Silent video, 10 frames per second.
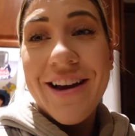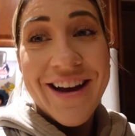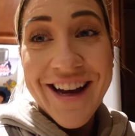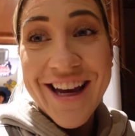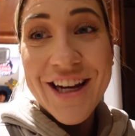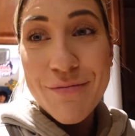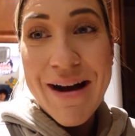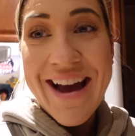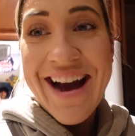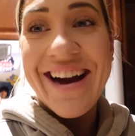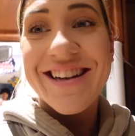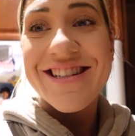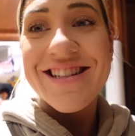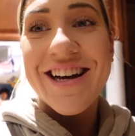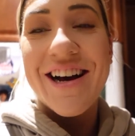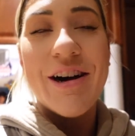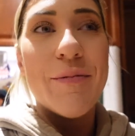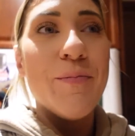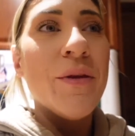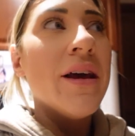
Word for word: it kicked my ass. Um,